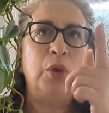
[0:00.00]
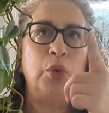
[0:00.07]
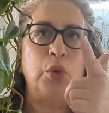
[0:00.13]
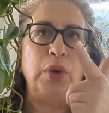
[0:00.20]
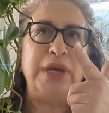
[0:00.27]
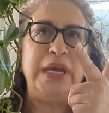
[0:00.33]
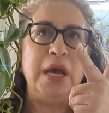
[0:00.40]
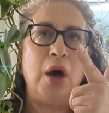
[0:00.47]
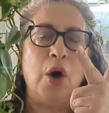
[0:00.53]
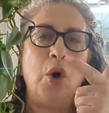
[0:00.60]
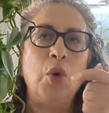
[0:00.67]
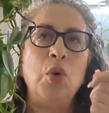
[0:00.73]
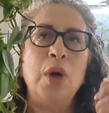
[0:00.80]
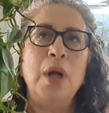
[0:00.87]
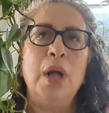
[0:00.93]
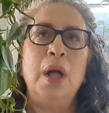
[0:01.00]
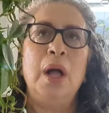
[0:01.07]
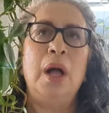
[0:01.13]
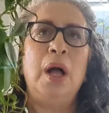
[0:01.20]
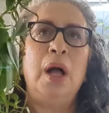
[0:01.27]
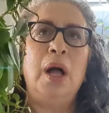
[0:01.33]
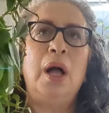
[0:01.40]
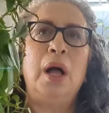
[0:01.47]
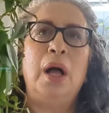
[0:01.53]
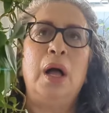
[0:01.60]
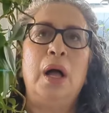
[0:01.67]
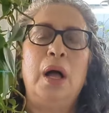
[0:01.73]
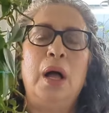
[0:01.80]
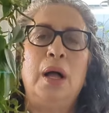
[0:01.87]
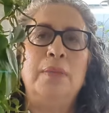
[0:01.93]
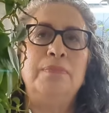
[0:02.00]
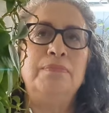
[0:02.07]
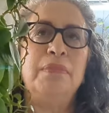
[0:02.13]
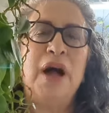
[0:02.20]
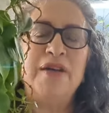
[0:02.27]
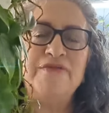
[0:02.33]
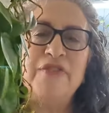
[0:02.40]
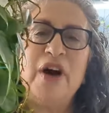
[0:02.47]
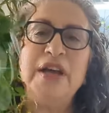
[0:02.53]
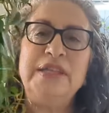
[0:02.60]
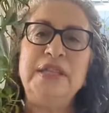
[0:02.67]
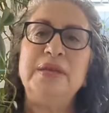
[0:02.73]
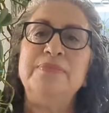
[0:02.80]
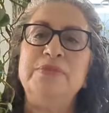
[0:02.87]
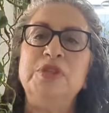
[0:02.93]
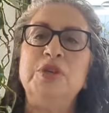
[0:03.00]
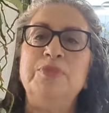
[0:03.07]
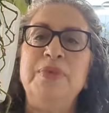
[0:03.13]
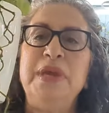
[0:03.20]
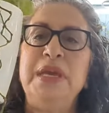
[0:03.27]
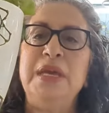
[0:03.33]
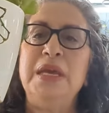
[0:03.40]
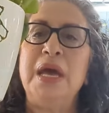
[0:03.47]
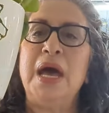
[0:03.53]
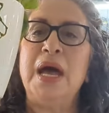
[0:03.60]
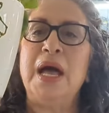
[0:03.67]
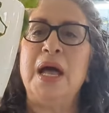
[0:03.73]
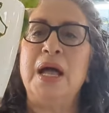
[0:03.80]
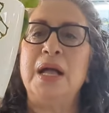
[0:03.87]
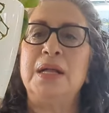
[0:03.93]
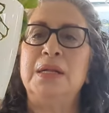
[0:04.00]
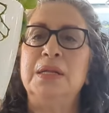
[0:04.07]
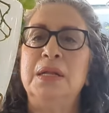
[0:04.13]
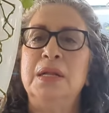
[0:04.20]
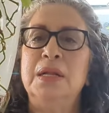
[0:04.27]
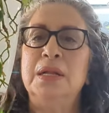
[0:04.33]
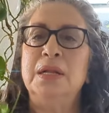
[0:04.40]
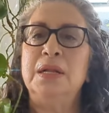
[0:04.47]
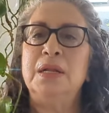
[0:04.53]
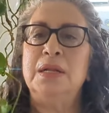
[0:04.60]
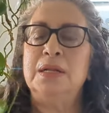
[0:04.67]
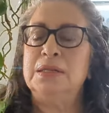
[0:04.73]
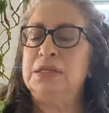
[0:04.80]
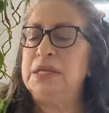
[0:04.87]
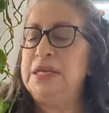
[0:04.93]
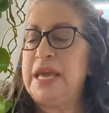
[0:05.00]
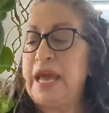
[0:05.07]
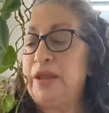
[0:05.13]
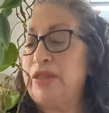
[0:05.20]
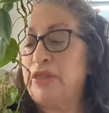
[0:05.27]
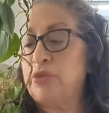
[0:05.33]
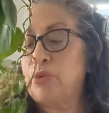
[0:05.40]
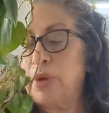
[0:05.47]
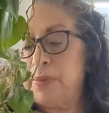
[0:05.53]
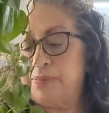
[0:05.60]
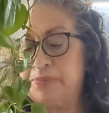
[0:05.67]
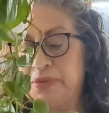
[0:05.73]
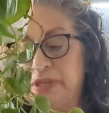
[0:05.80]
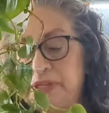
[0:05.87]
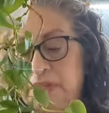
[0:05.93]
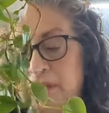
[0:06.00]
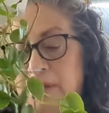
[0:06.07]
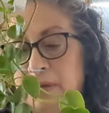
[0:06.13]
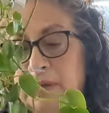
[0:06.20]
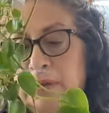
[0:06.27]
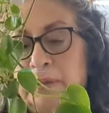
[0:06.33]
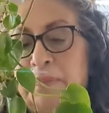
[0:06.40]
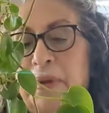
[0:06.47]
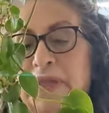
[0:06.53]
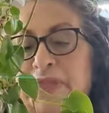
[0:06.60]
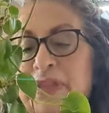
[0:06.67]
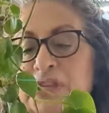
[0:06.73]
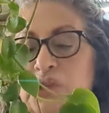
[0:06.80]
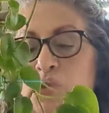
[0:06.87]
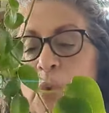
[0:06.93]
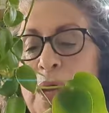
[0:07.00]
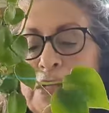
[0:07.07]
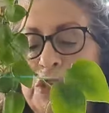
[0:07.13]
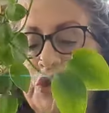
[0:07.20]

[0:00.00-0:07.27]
Rio, I find them to be, to get thrips. But this one